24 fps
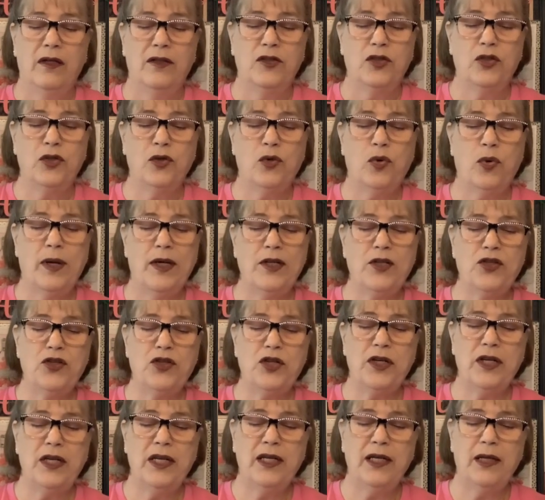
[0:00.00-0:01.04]
To
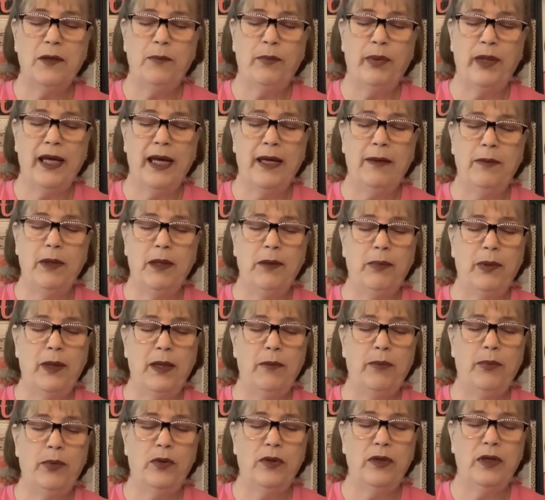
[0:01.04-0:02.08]
questioning and blaming
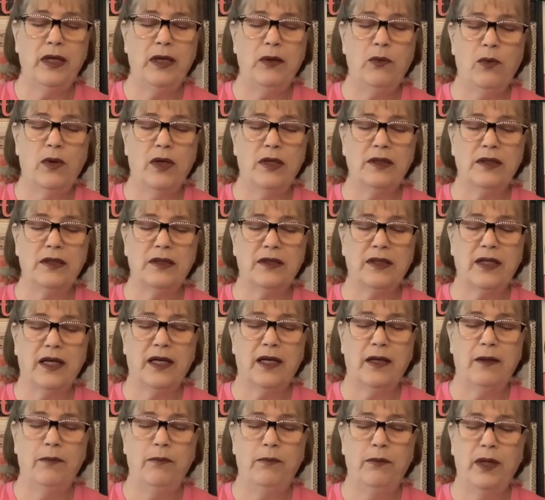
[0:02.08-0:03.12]
people, he once
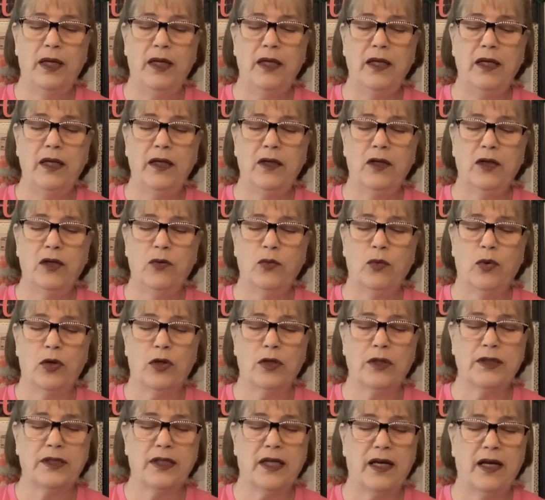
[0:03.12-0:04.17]
said, Many good
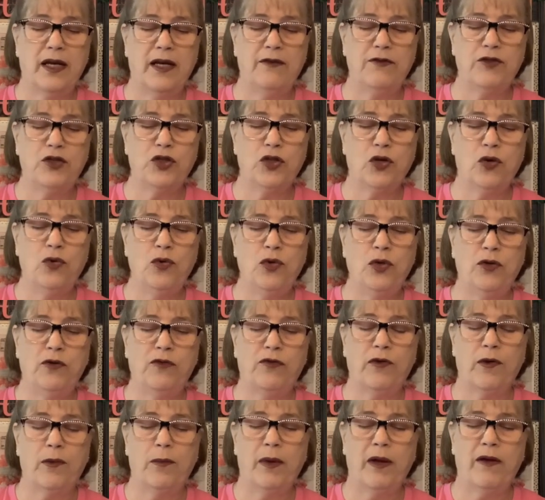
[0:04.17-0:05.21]
works I have shown you
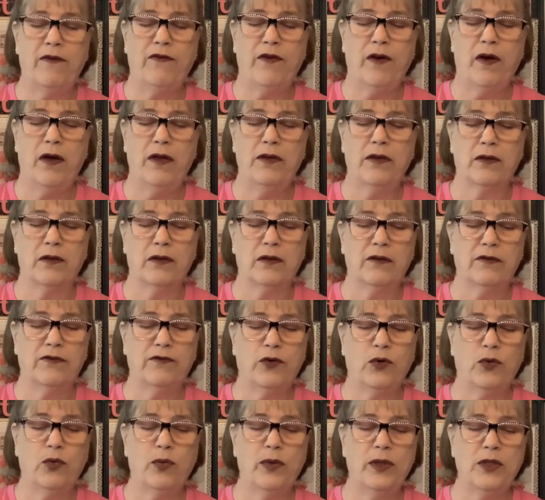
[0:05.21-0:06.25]
from my Father.
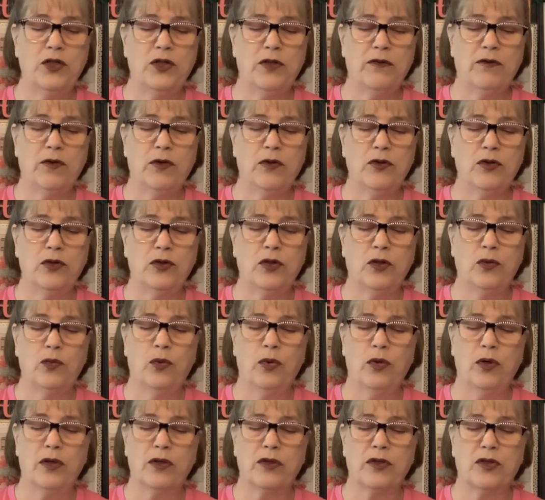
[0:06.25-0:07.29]
For which of those good
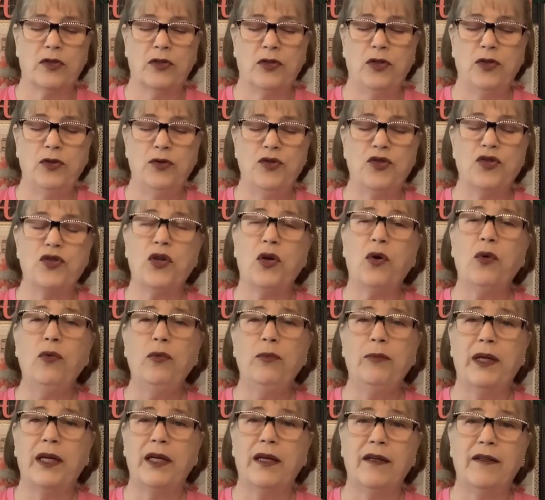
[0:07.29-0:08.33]
works do you stone
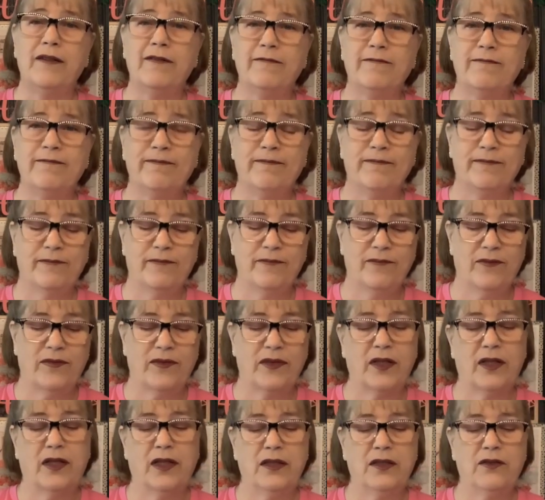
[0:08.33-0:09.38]
me?
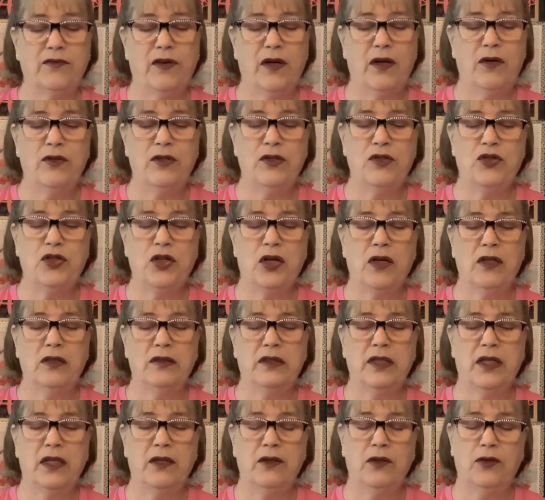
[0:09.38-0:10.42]
That's found in John
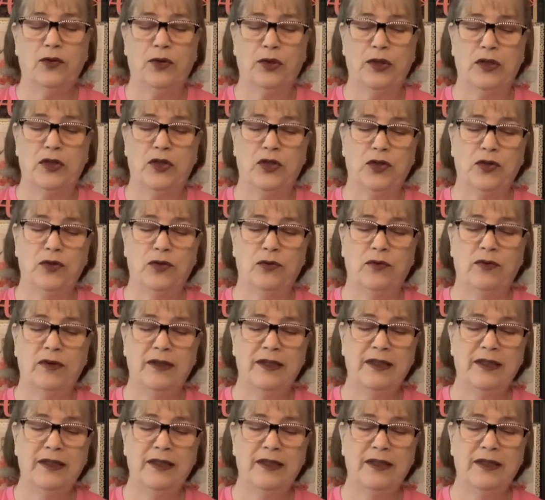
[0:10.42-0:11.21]
10, 32.